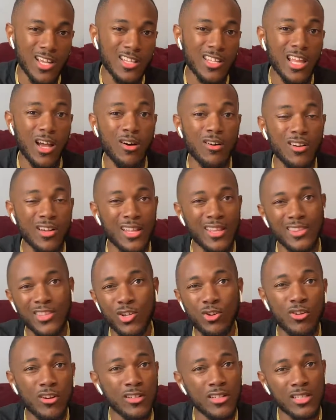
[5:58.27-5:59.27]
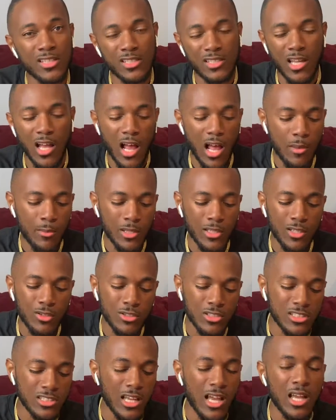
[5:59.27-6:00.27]
Now, during this time, a
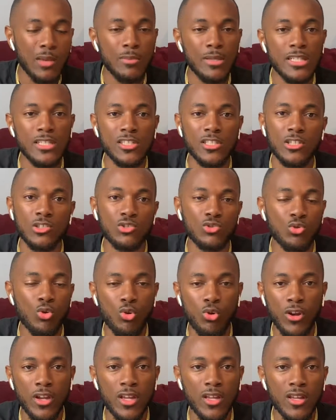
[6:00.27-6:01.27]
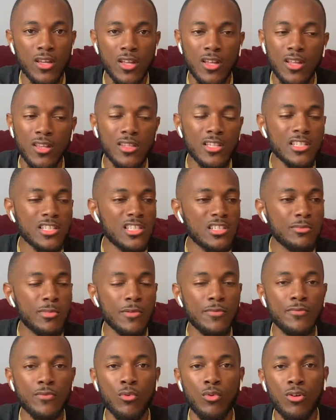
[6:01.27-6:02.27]
little side piece of the story, this is
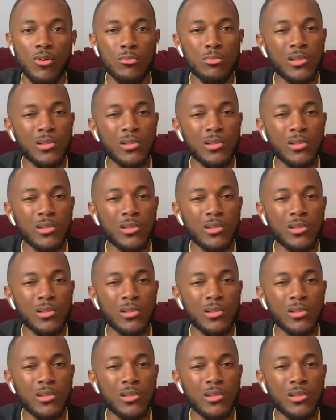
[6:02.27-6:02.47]
before